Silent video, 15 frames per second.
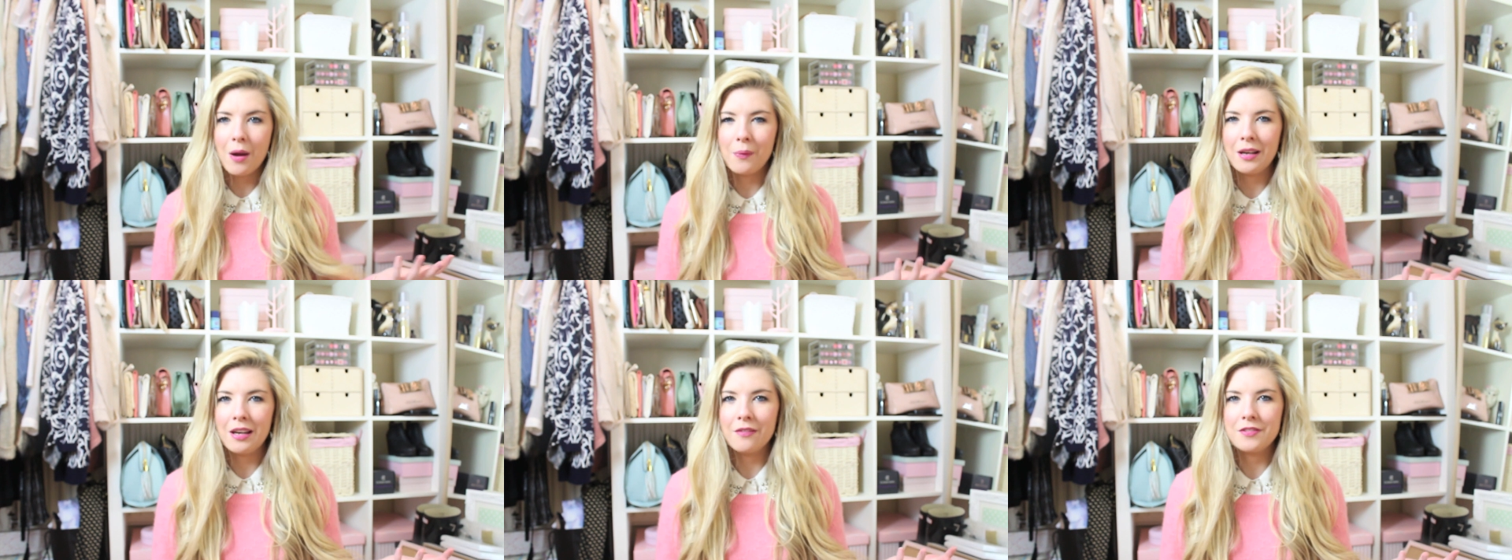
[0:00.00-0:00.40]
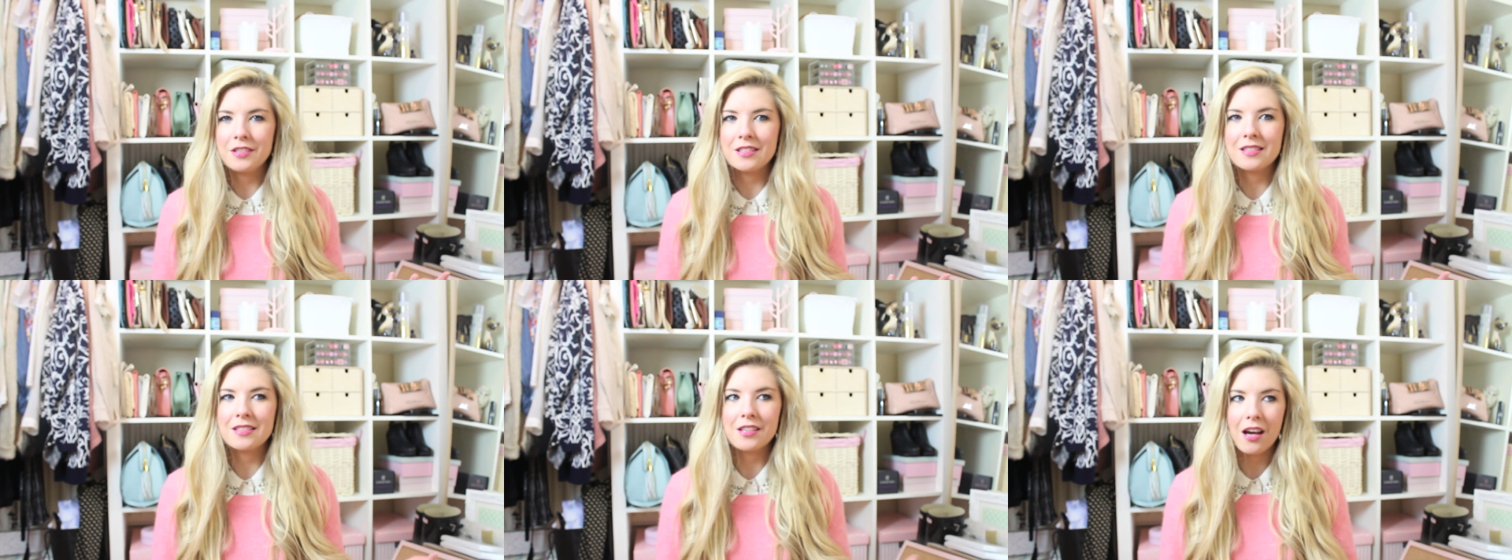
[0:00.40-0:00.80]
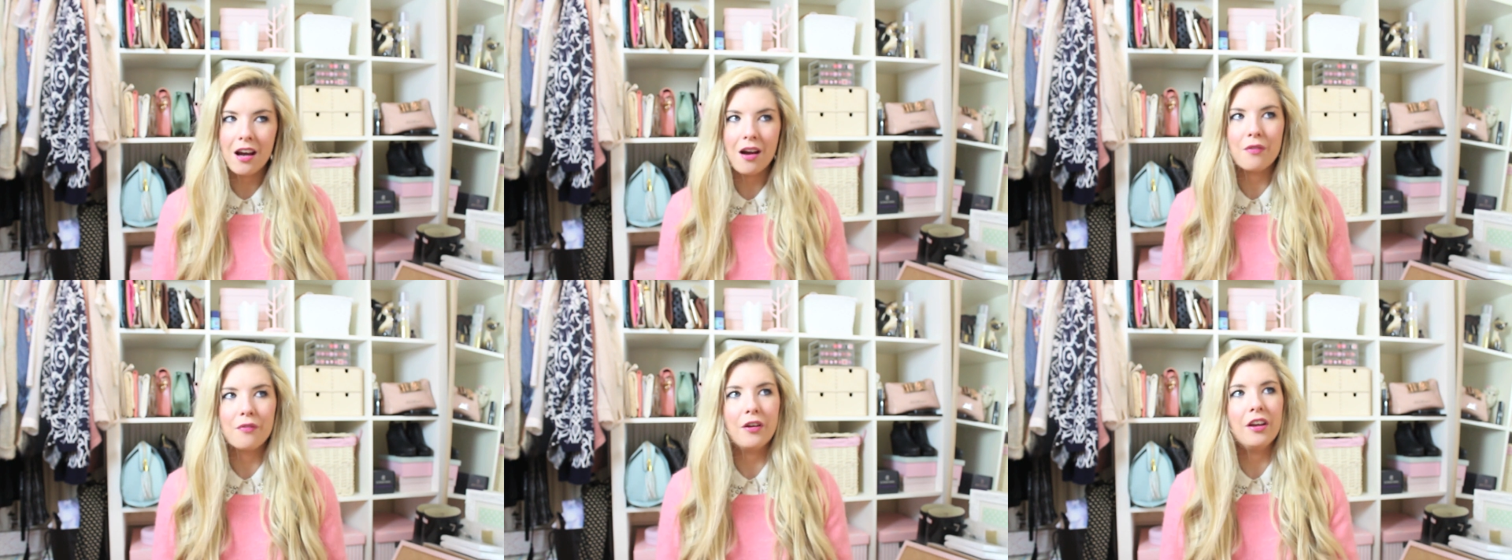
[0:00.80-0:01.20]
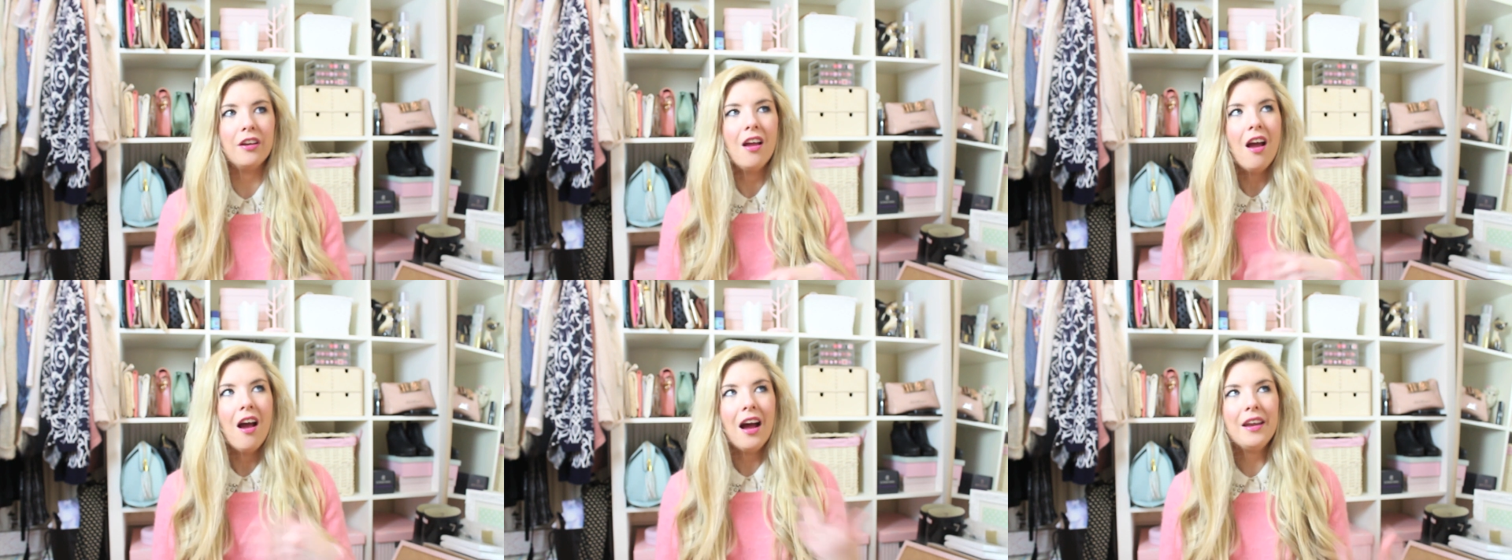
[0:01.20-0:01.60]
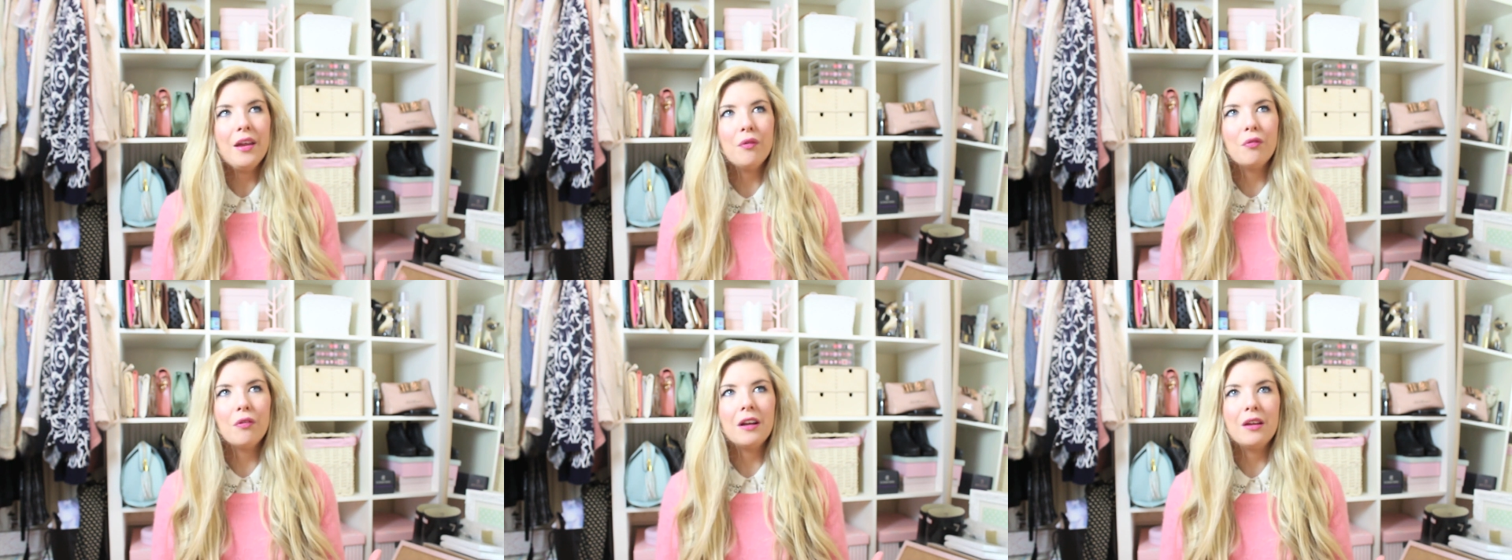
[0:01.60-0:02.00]
where we lived and stuff, and I
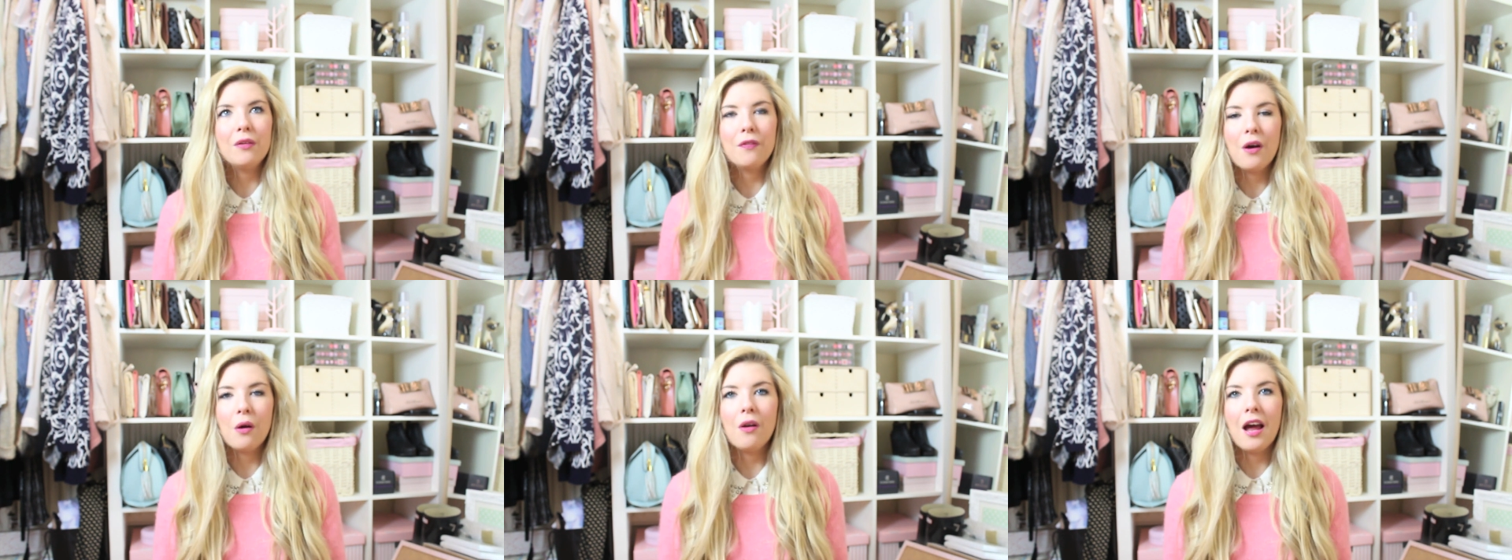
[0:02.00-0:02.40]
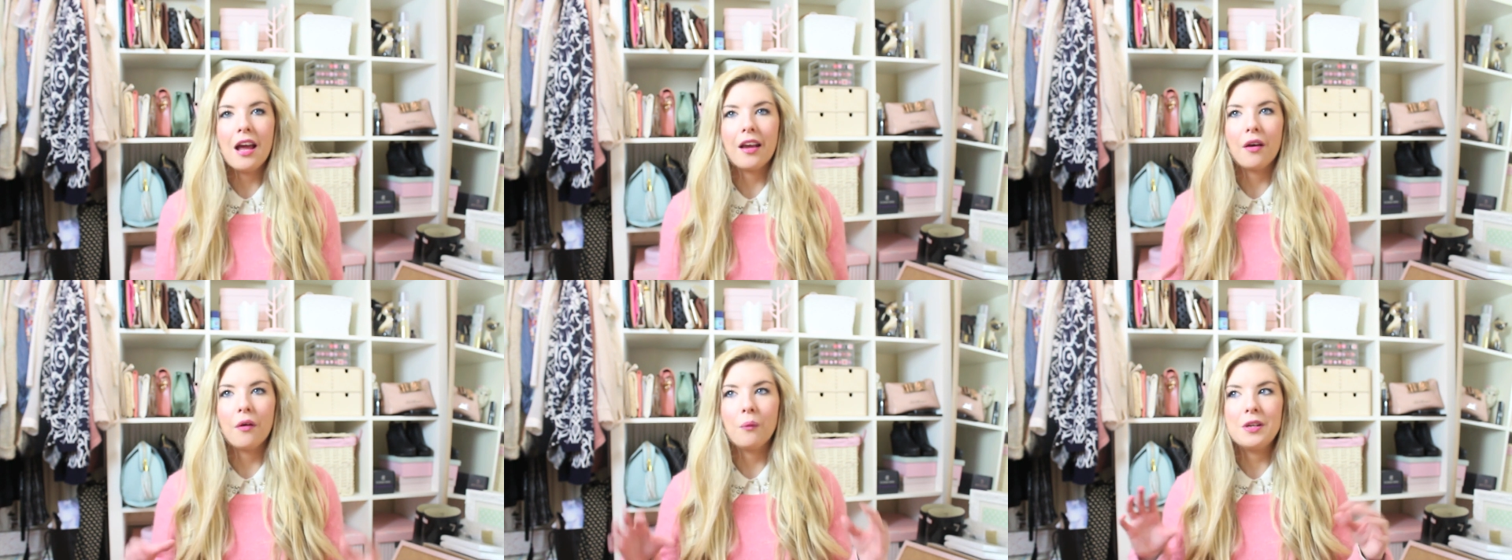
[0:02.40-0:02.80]
never really felt like